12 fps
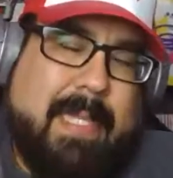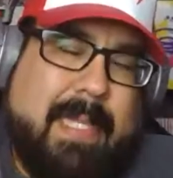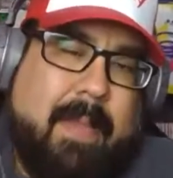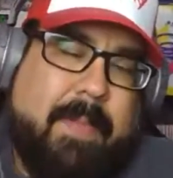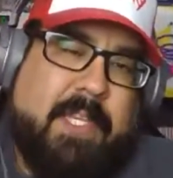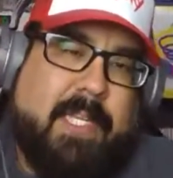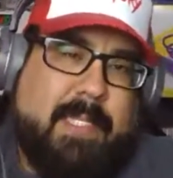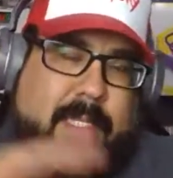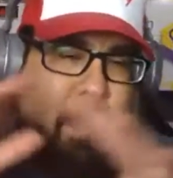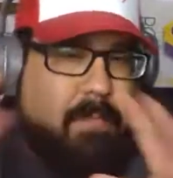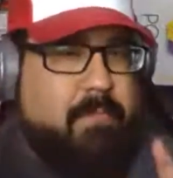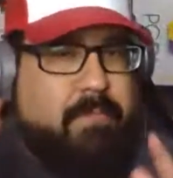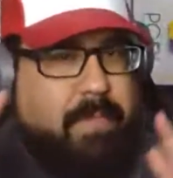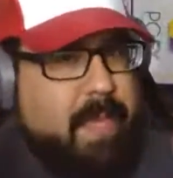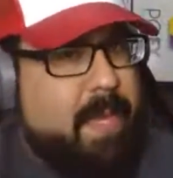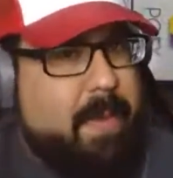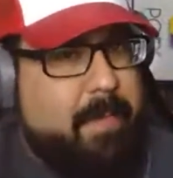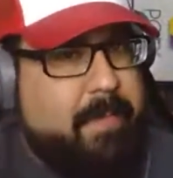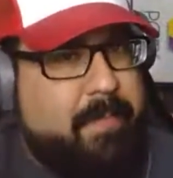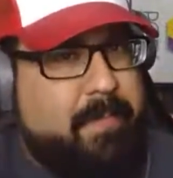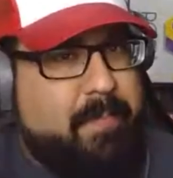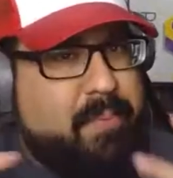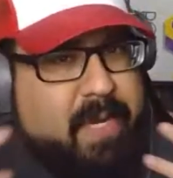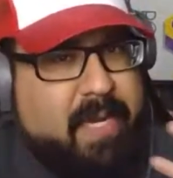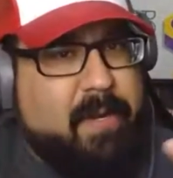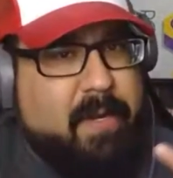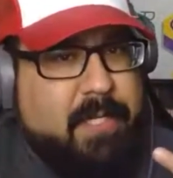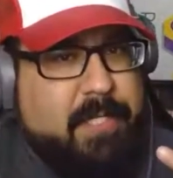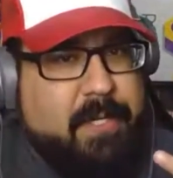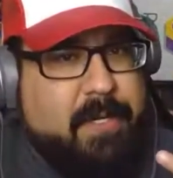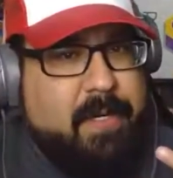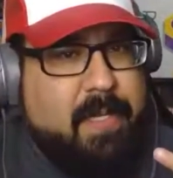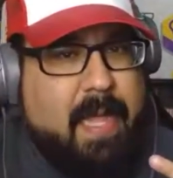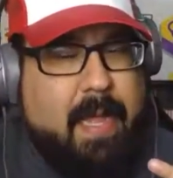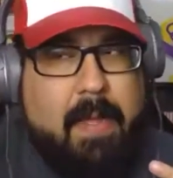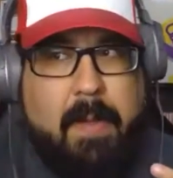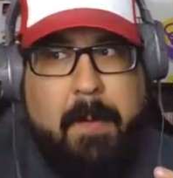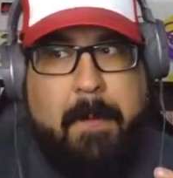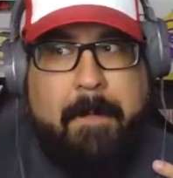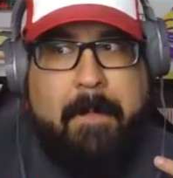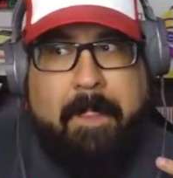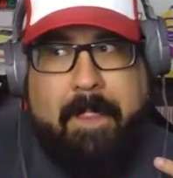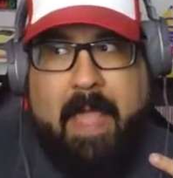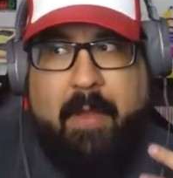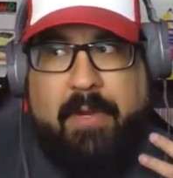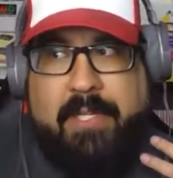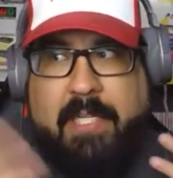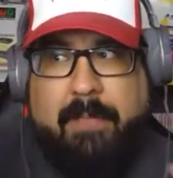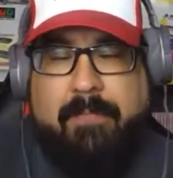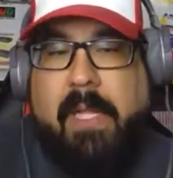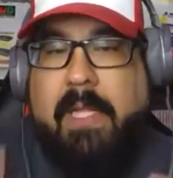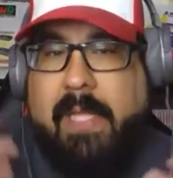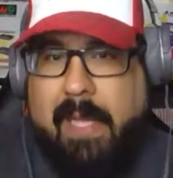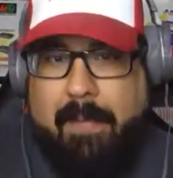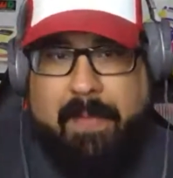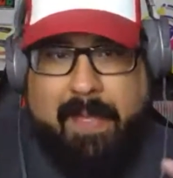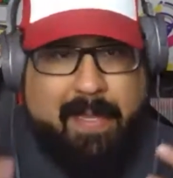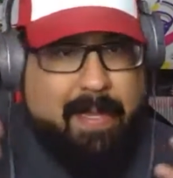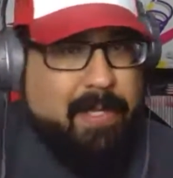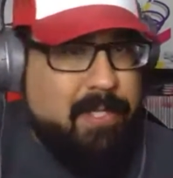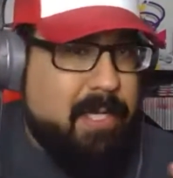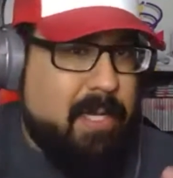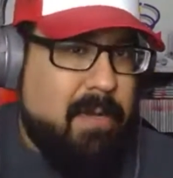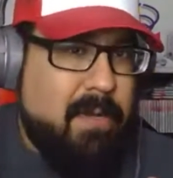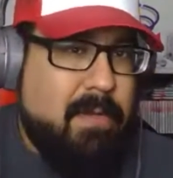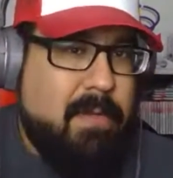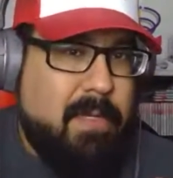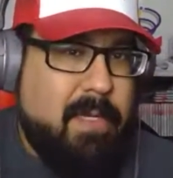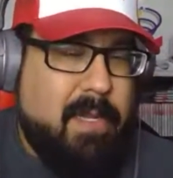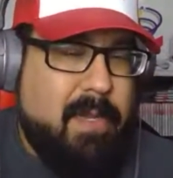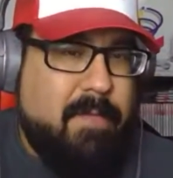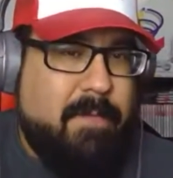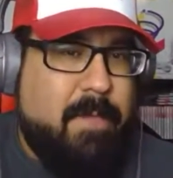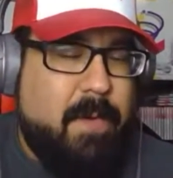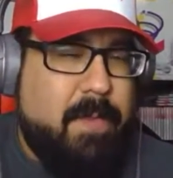like just the precursor. Like they were just building up the engine, for